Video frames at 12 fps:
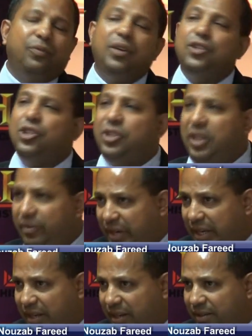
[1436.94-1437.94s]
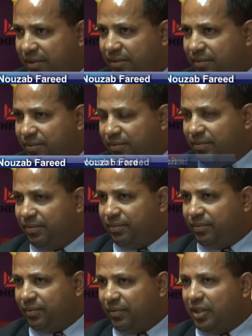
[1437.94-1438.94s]
Fiji TV
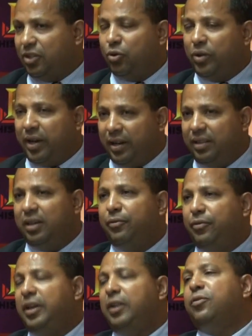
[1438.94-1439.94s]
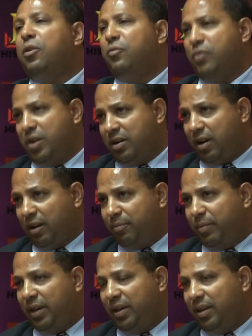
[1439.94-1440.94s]
to get the feed from World
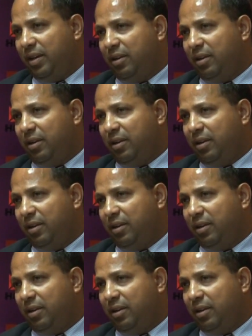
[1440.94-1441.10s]
Rugby,